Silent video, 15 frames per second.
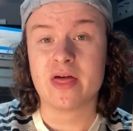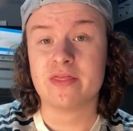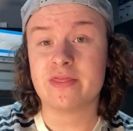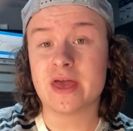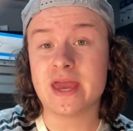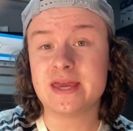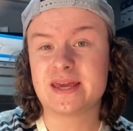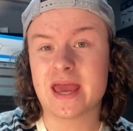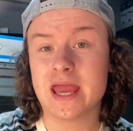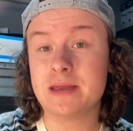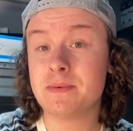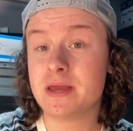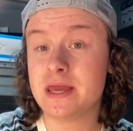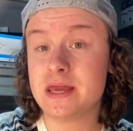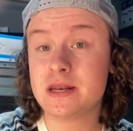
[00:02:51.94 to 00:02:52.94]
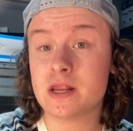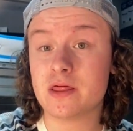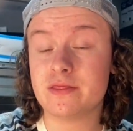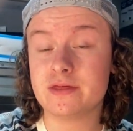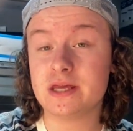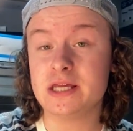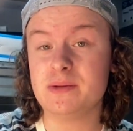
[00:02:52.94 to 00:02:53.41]
They came in
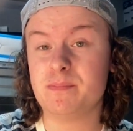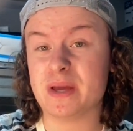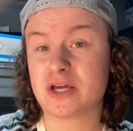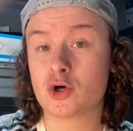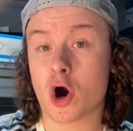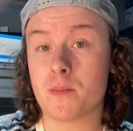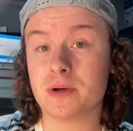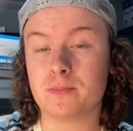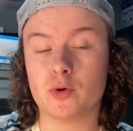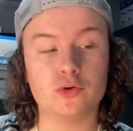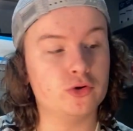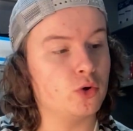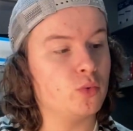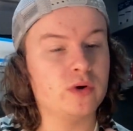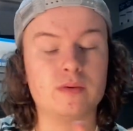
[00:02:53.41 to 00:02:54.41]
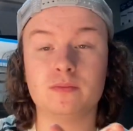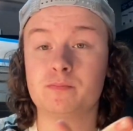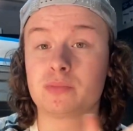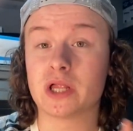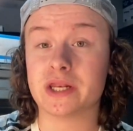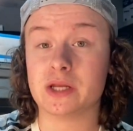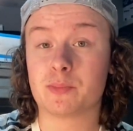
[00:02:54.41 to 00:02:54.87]
the big comic bundle. We're in
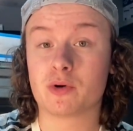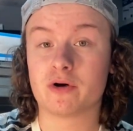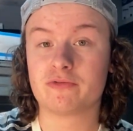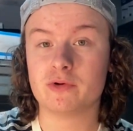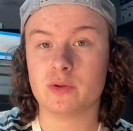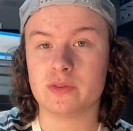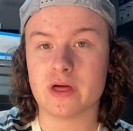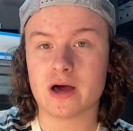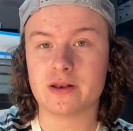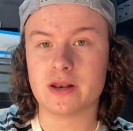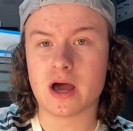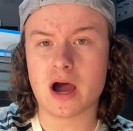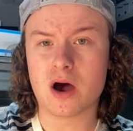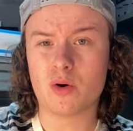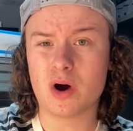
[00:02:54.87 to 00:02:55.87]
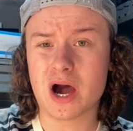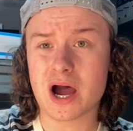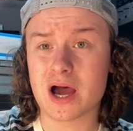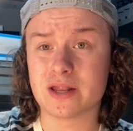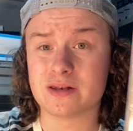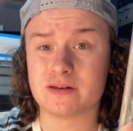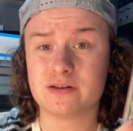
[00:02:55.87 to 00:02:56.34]
plenty of profit with that now.
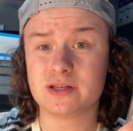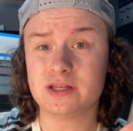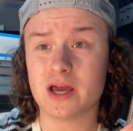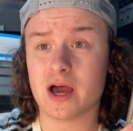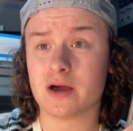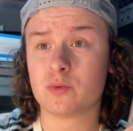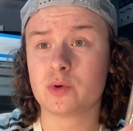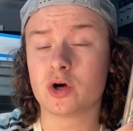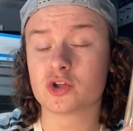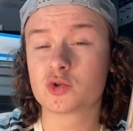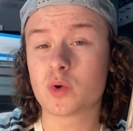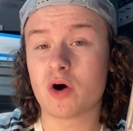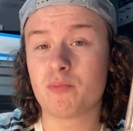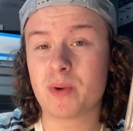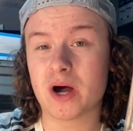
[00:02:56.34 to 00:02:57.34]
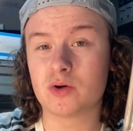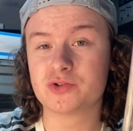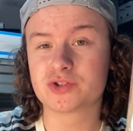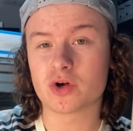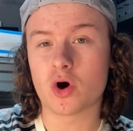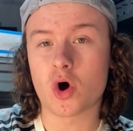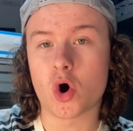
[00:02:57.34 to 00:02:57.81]
And yeah, we got twelve
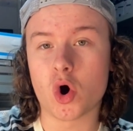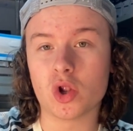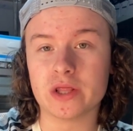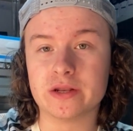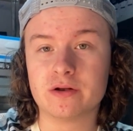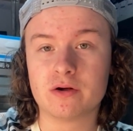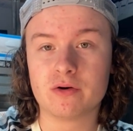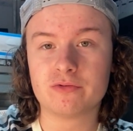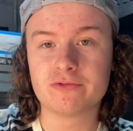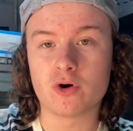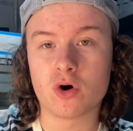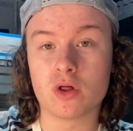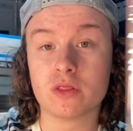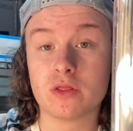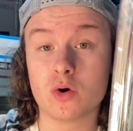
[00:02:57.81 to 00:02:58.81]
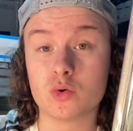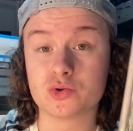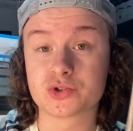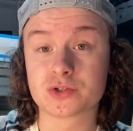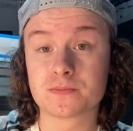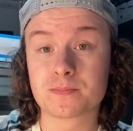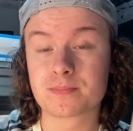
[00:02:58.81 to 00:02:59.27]
pounds all in for those.